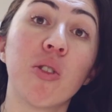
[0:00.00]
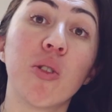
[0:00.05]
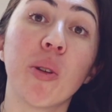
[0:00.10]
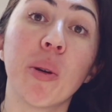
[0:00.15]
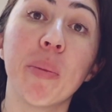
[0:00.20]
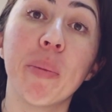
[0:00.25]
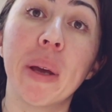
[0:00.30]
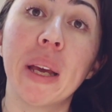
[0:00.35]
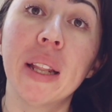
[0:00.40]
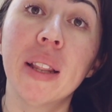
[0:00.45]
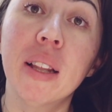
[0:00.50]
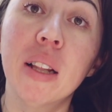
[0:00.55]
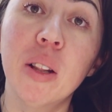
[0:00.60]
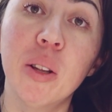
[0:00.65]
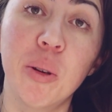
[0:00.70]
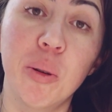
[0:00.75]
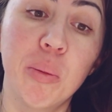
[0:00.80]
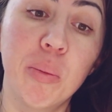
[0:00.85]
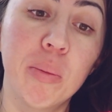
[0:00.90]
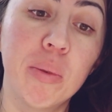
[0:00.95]
I made the
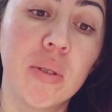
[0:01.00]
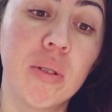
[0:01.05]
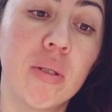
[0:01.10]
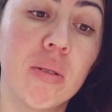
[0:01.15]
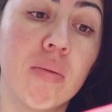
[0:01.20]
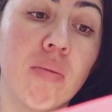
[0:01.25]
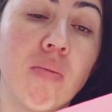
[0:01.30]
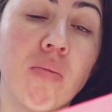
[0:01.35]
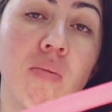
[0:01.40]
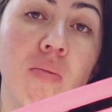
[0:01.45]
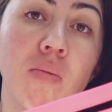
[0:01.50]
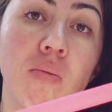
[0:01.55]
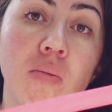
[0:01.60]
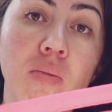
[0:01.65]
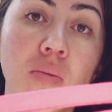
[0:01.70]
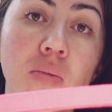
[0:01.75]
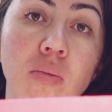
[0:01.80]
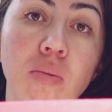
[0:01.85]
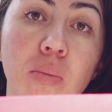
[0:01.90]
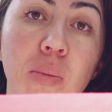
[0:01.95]
loops,
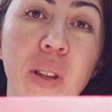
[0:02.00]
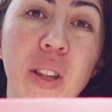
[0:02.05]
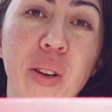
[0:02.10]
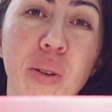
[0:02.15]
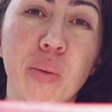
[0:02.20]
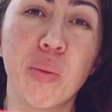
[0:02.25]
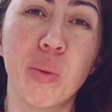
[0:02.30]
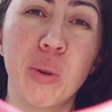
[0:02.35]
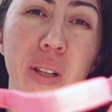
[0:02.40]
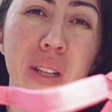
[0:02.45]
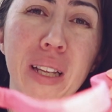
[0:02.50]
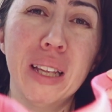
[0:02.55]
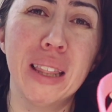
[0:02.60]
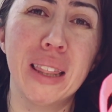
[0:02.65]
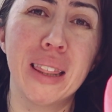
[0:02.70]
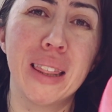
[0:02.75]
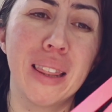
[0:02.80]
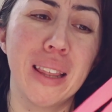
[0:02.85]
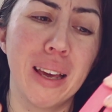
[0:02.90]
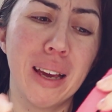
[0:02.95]
but they're really
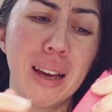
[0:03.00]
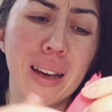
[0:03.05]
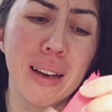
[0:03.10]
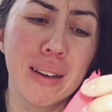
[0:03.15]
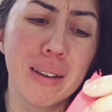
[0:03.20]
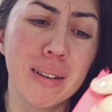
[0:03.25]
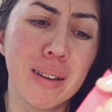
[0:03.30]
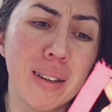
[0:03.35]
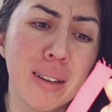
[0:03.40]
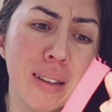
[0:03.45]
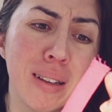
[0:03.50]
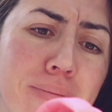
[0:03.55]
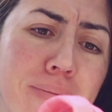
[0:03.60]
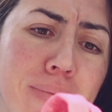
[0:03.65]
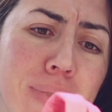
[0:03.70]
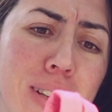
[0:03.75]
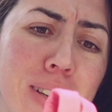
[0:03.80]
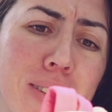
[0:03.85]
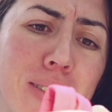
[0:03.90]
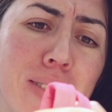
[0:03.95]
thick.
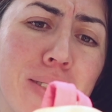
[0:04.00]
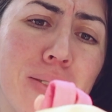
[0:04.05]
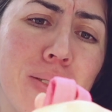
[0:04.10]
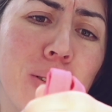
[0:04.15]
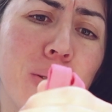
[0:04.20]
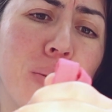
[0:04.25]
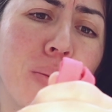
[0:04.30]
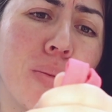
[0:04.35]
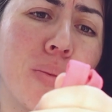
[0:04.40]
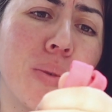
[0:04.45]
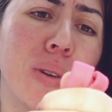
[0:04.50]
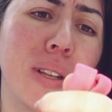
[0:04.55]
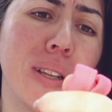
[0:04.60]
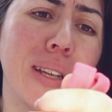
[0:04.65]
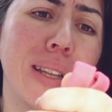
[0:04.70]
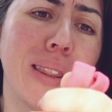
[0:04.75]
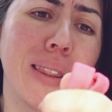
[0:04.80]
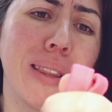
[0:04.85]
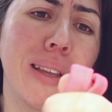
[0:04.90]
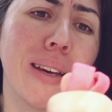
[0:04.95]
They just feel
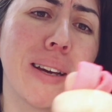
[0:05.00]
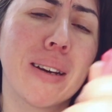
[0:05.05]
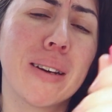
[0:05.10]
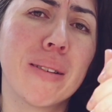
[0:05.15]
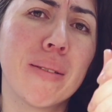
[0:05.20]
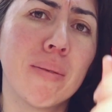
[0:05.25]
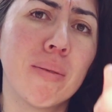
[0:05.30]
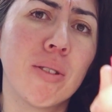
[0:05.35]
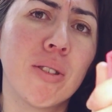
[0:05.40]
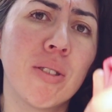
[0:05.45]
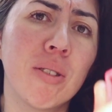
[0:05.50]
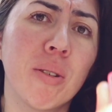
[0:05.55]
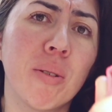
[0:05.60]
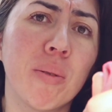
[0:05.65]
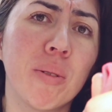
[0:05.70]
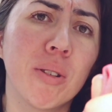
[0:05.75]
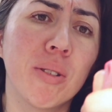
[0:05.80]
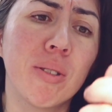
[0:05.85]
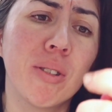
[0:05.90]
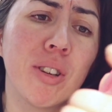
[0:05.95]
really thick. So
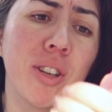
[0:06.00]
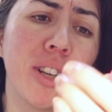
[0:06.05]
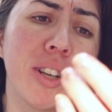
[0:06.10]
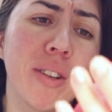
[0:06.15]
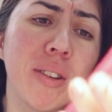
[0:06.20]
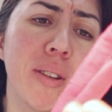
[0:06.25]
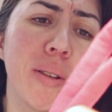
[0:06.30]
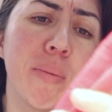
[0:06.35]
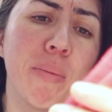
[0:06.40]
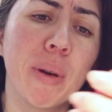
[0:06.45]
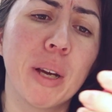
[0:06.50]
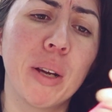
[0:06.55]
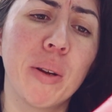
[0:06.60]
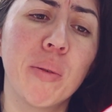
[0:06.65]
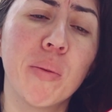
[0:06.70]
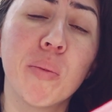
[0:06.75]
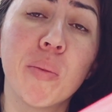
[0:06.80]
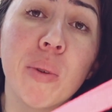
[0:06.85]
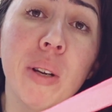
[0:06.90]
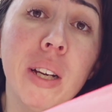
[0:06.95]
there's a chance I might
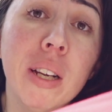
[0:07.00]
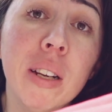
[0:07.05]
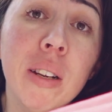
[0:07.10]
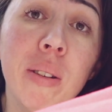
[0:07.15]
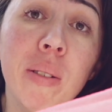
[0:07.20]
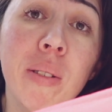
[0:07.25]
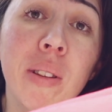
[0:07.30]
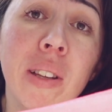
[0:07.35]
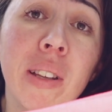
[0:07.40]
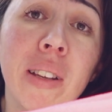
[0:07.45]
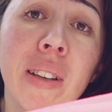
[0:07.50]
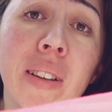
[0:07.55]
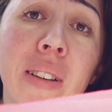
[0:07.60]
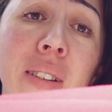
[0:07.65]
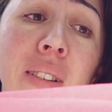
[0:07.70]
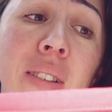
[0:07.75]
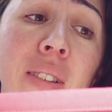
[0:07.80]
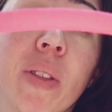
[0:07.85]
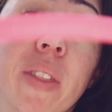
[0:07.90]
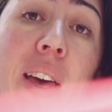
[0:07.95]
redo
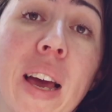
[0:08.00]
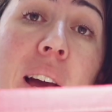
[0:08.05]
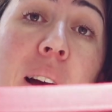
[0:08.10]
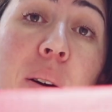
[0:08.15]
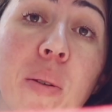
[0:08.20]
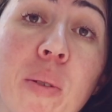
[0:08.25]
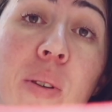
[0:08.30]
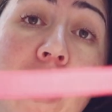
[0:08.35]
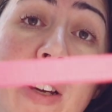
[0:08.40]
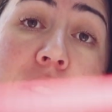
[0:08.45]
these without